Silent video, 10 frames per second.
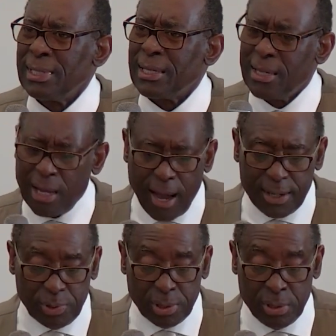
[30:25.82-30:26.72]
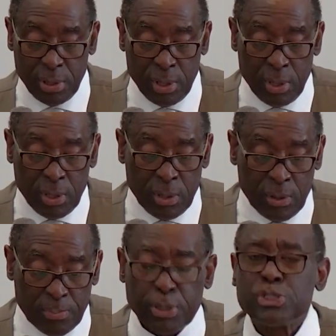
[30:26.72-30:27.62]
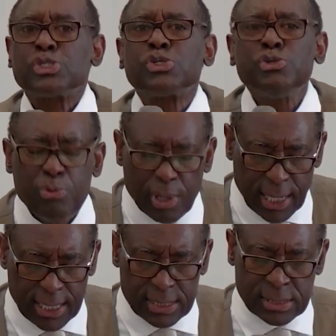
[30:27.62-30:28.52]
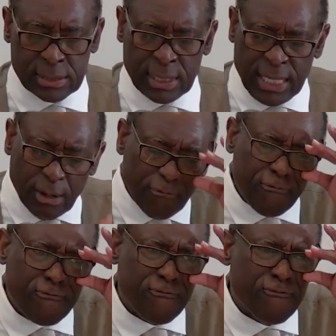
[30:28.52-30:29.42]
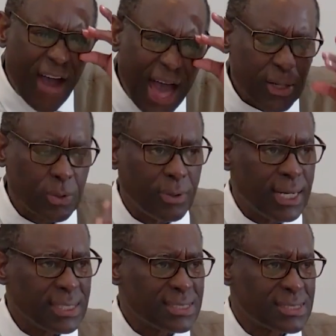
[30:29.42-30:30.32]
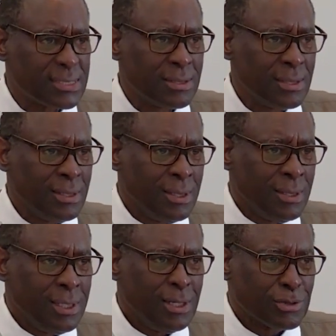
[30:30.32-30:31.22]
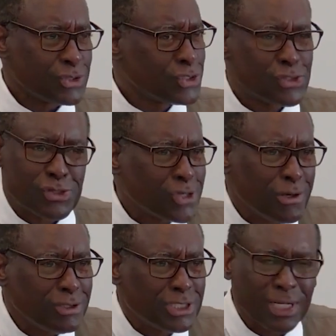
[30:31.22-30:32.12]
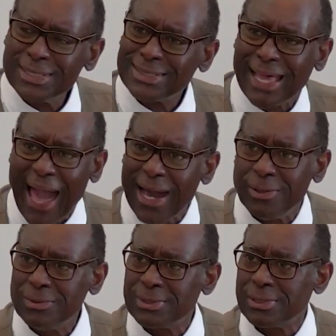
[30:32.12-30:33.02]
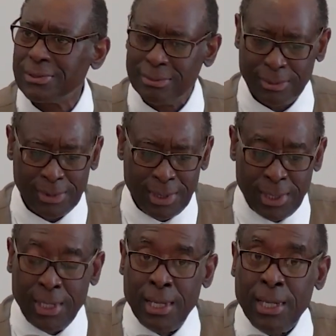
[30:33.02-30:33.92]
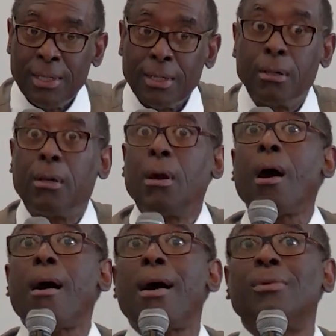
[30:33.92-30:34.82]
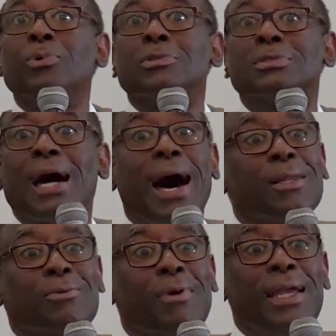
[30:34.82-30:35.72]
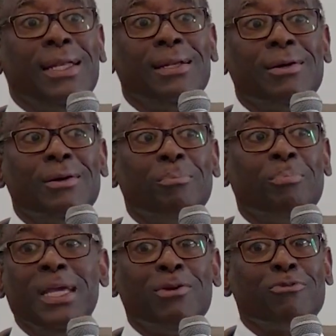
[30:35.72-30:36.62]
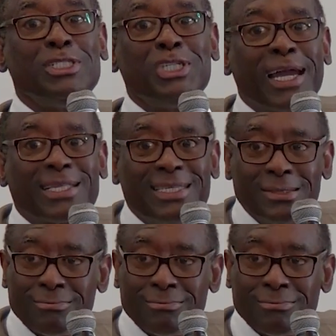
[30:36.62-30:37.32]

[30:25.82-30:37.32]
God will pursue us. He'll follow us. He'll search us out. God will tolerate being rejected.